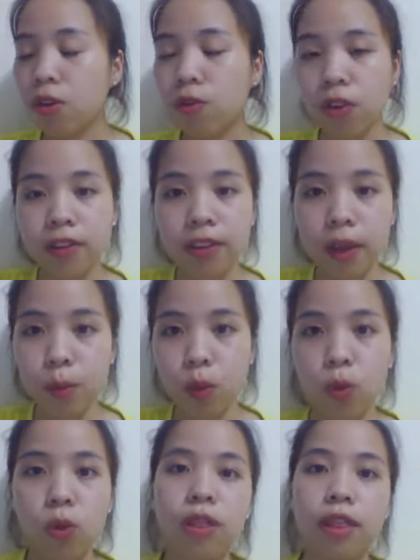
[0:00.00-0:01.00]
For
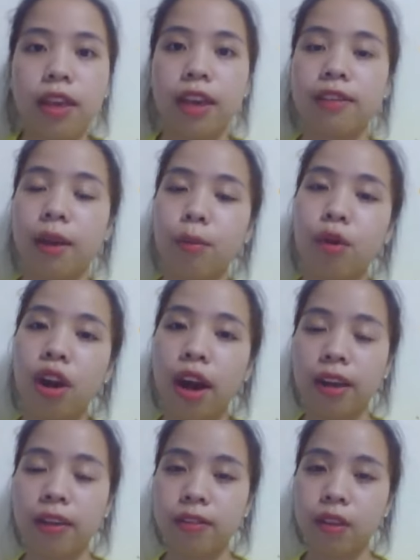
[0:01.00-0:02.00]
example, the examiner
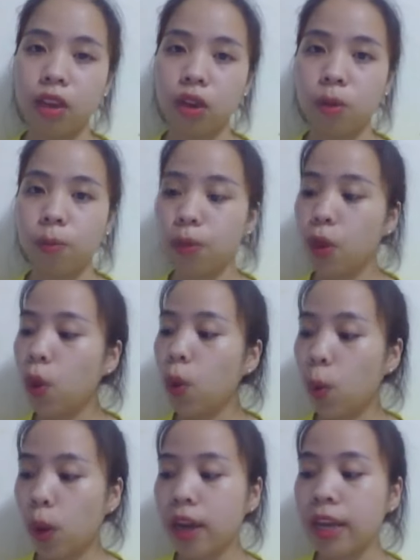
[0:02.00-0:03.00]
asks you,
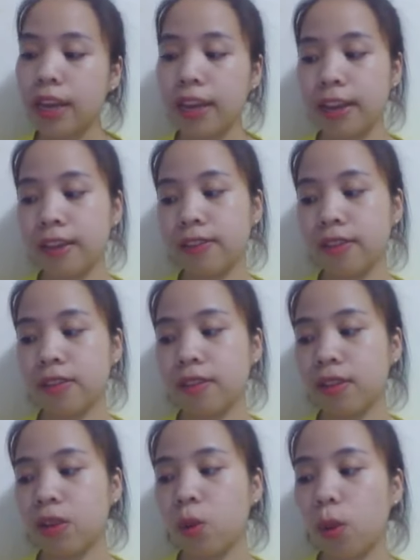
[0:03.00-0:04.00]
what
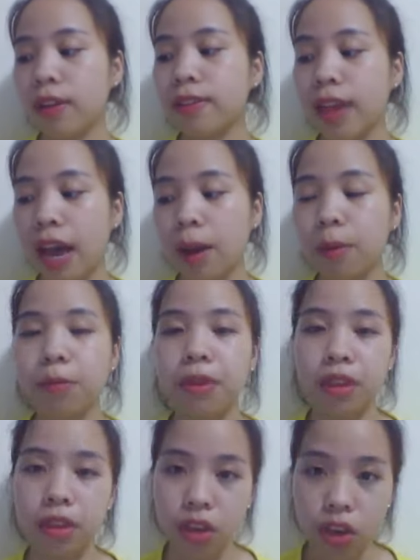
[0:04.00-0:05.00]
time of
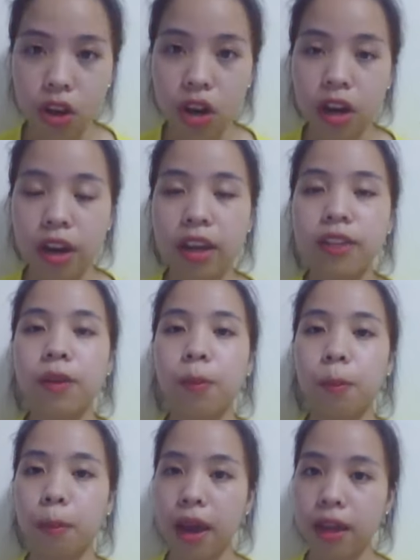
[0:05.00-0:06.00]
year is the
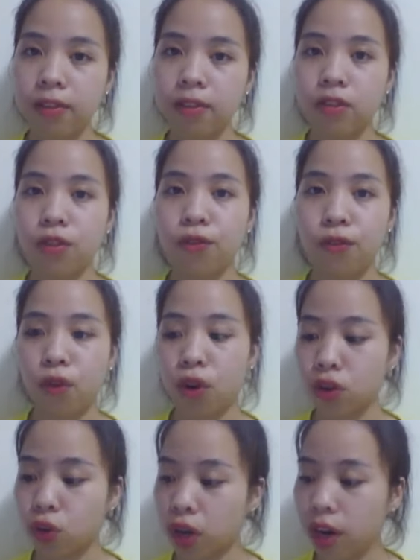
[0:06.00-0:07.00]
best
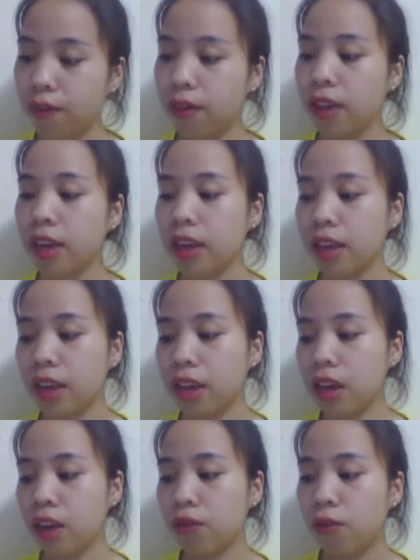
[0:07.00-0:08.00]
for traveling
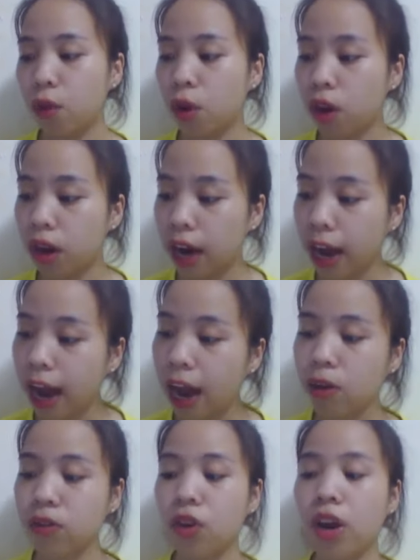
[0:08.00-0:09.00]
for
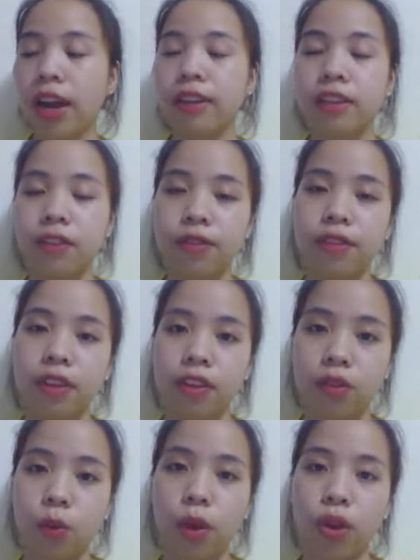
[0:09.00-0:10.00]
outdoor
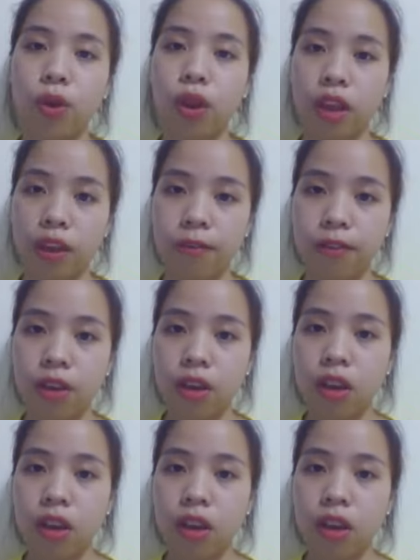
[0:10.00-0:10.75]
activities where you live?